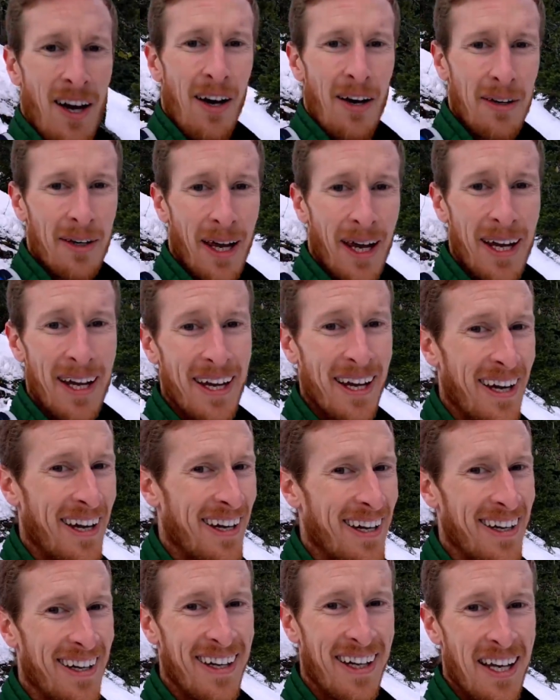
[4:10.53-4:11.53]
Okay,
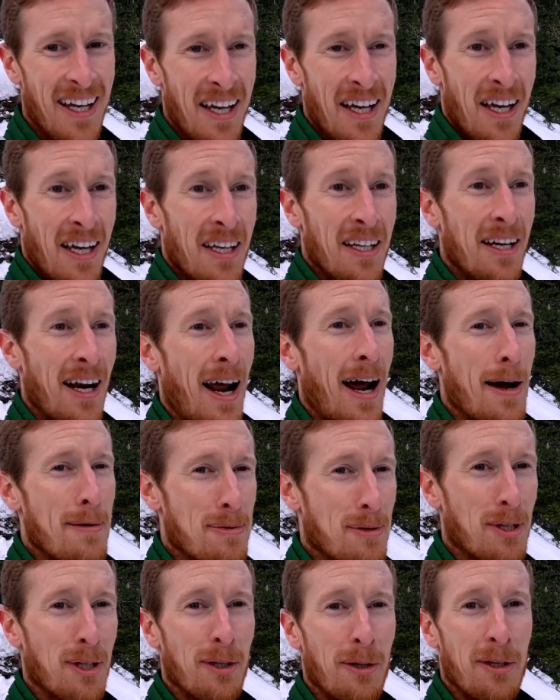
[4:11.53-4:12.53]
it
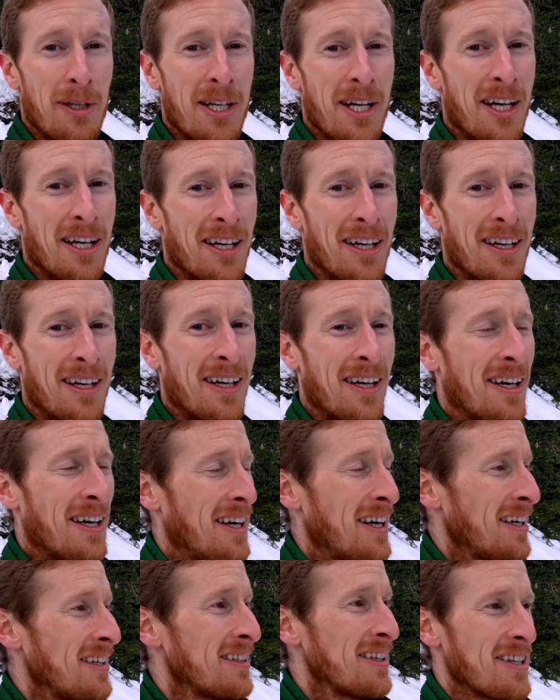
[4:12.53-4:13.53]
absolutely
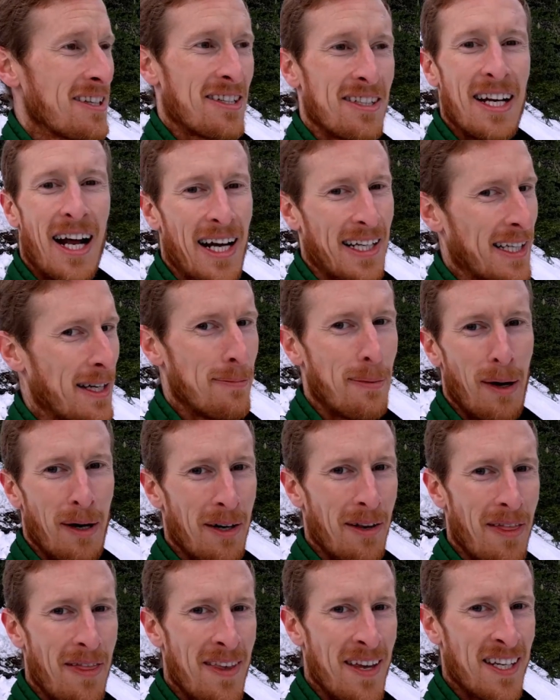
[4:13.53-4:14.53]
does not get better
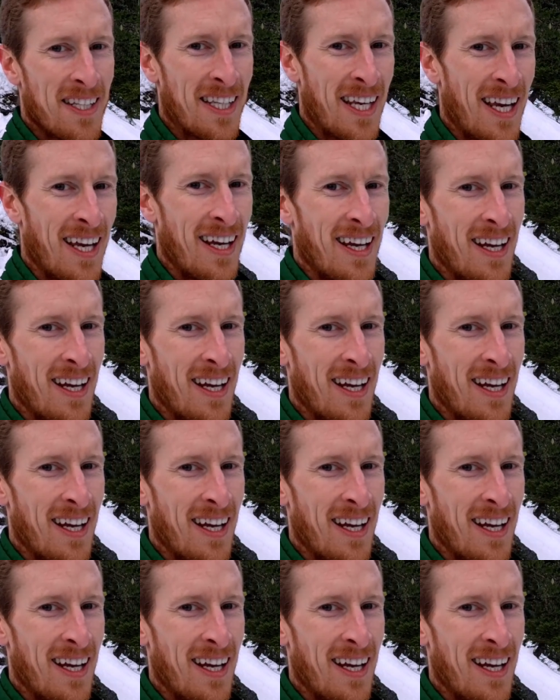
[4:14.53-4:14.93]
than this.